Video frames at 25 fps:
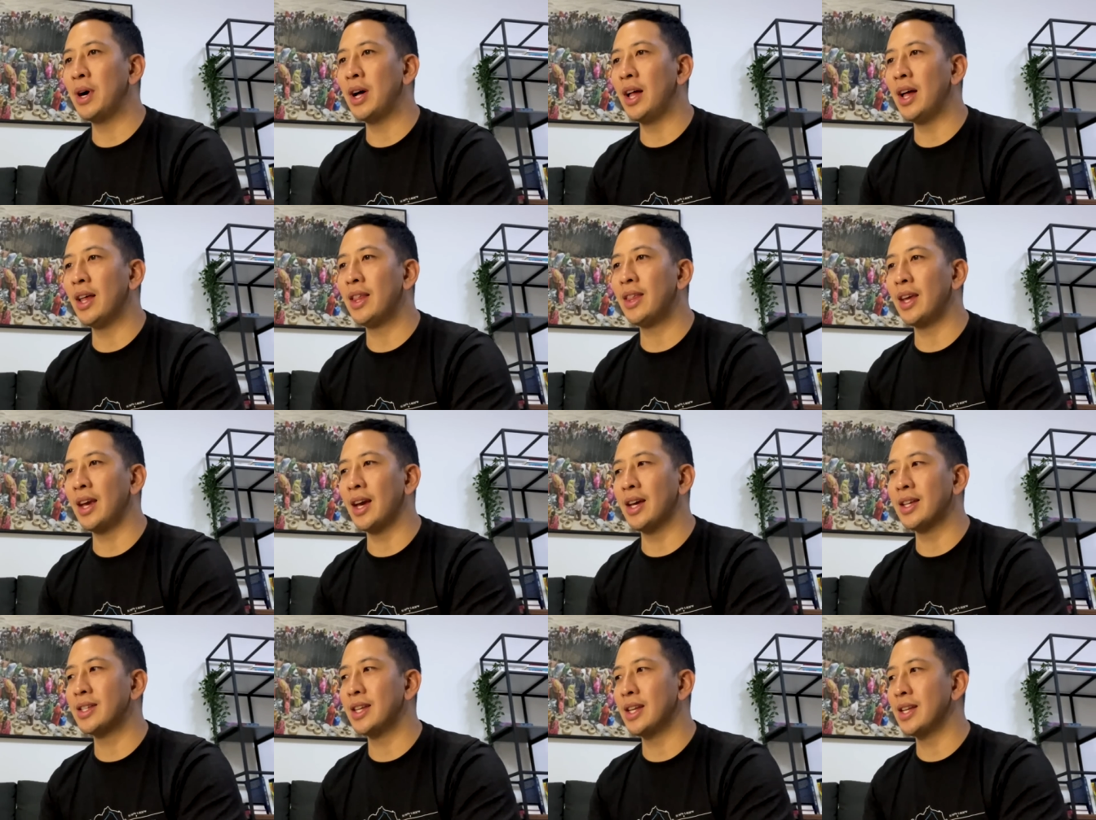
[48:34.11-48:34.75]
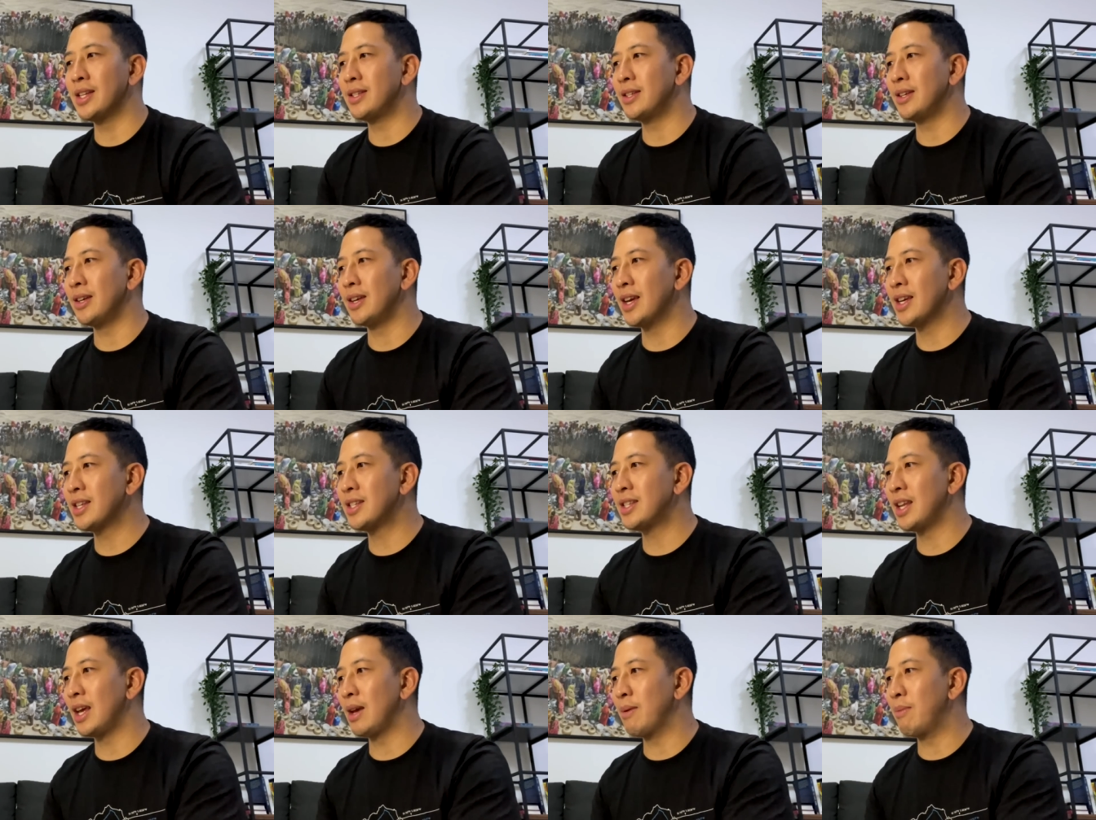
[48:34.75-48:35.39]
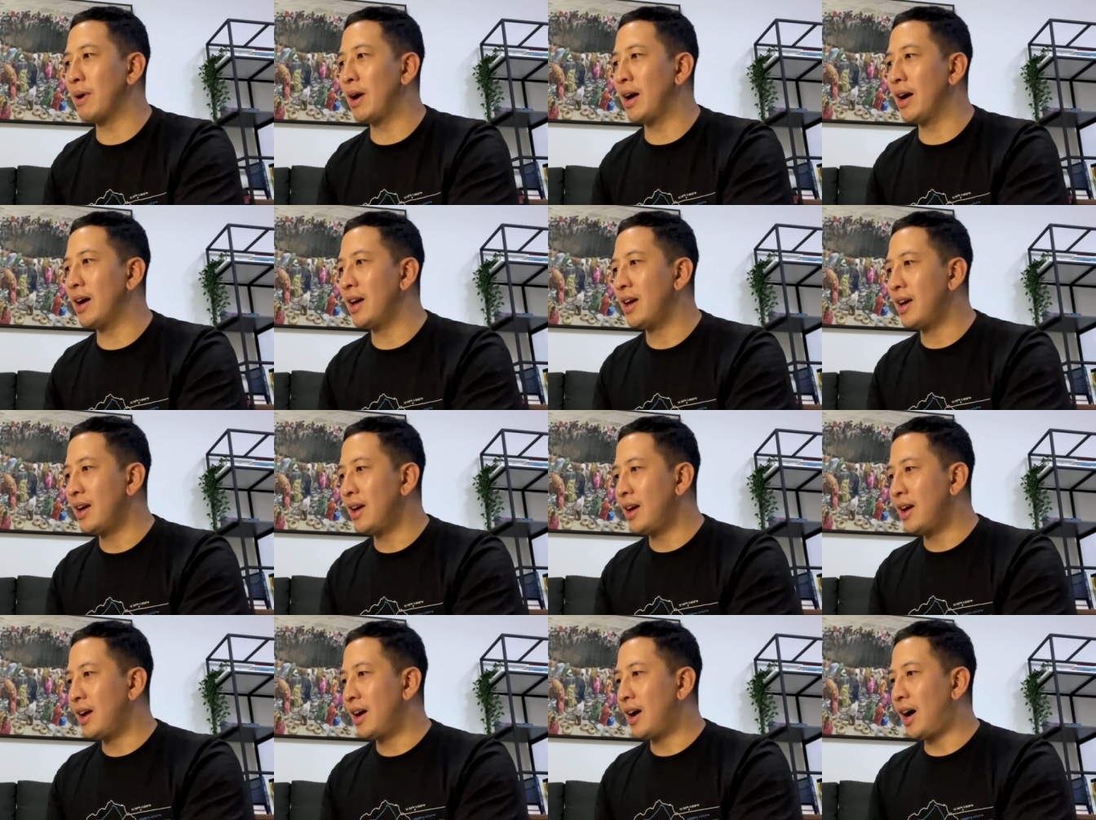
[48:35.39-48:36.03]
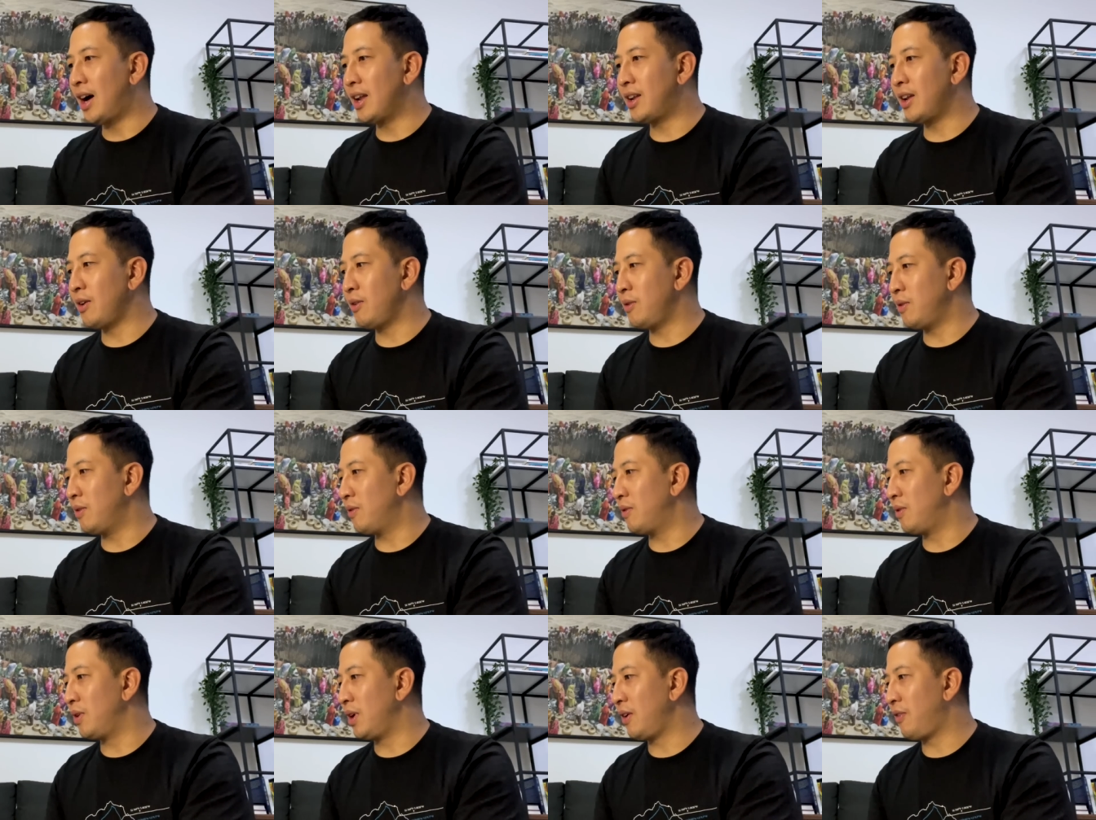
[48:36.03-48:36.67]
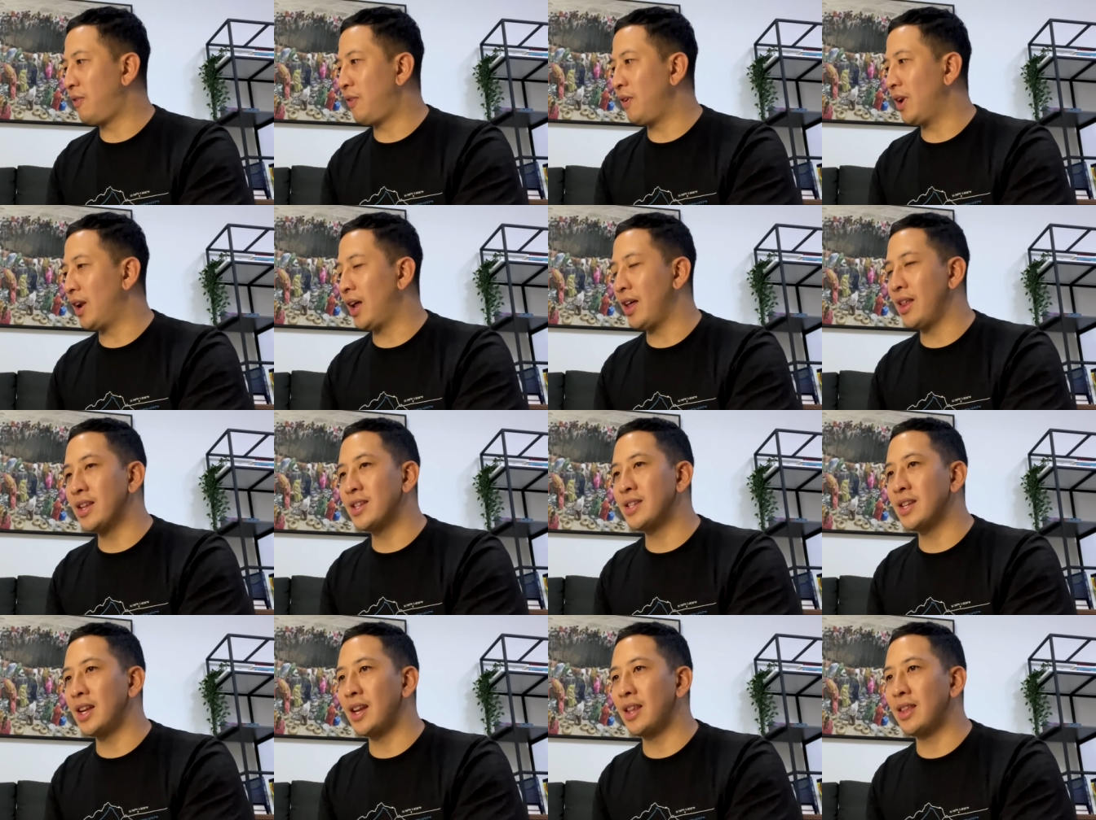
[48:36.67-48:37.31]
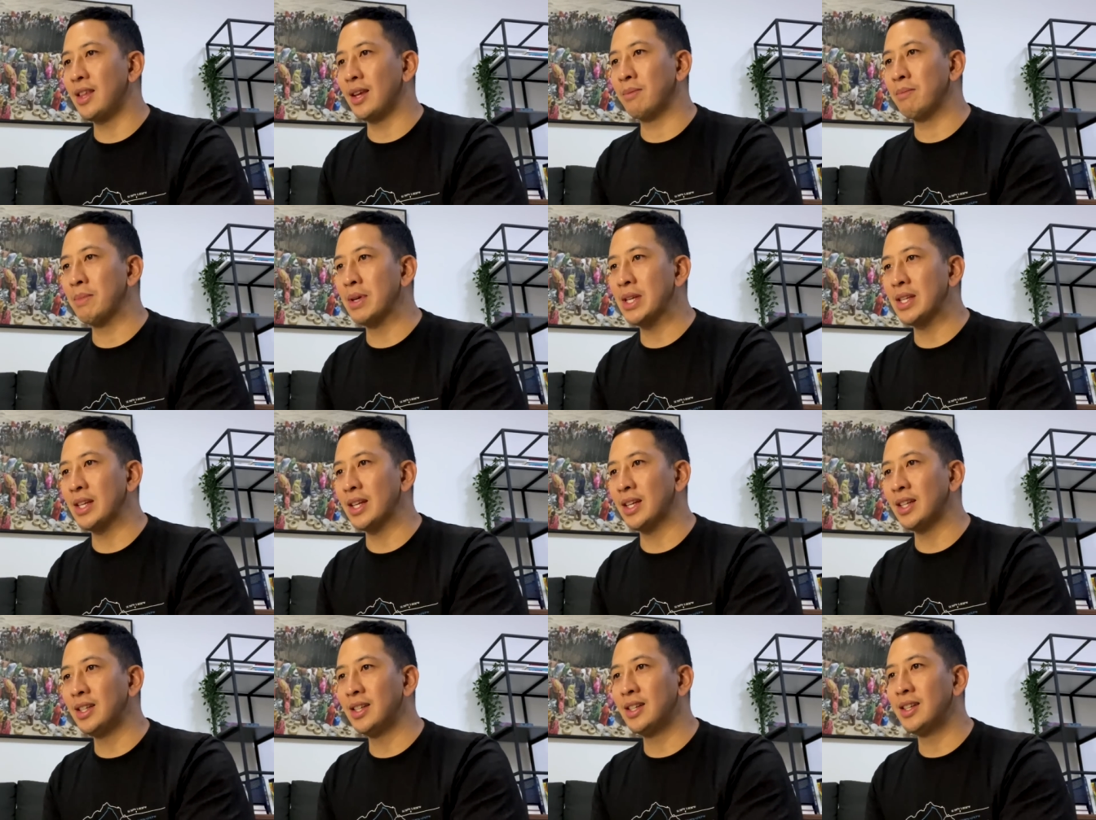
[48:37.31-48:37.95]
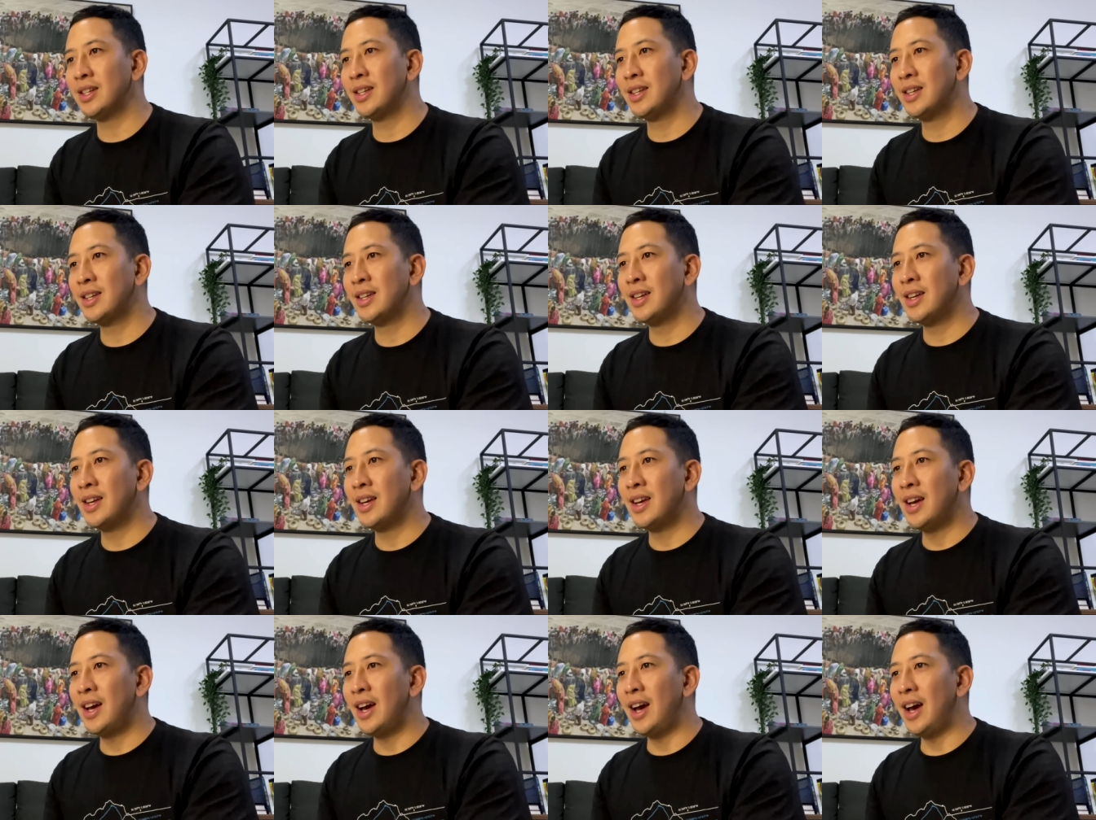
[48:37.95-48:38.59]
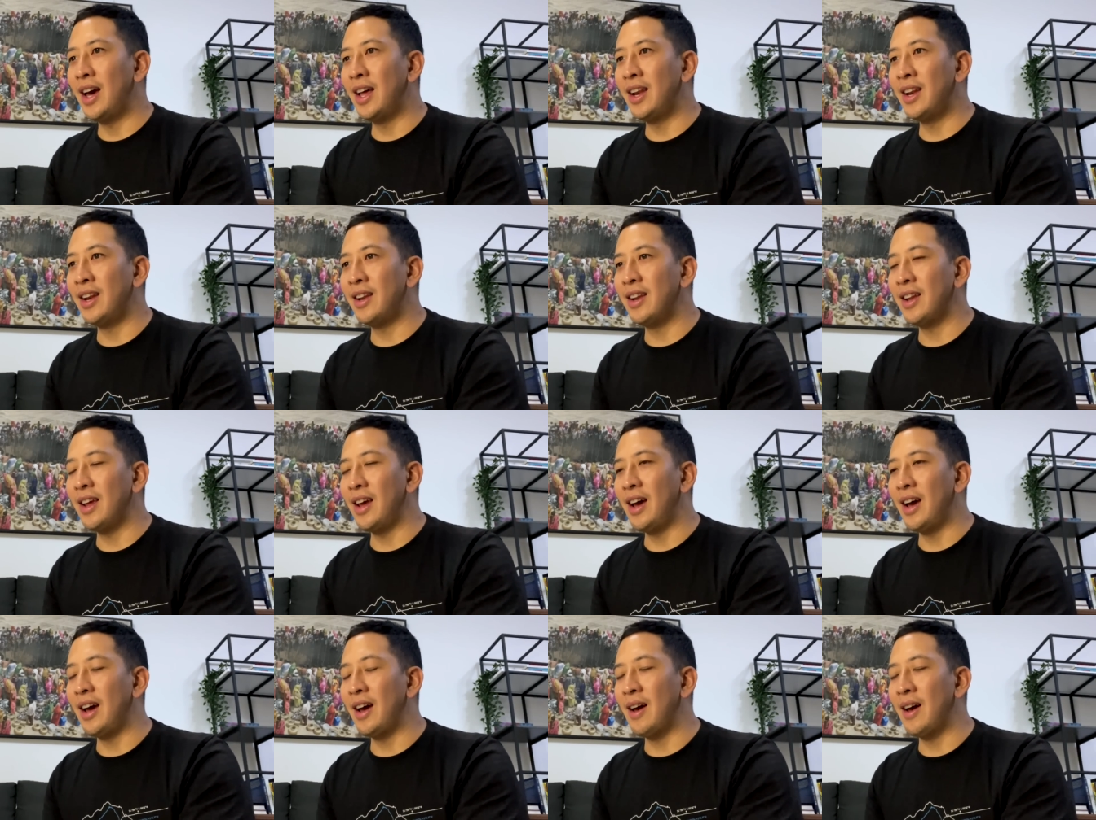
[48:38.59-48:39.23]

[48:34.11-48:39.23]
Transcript: I think I said it to you yesterday, but I don't really feel like there's anything missing, and yeah.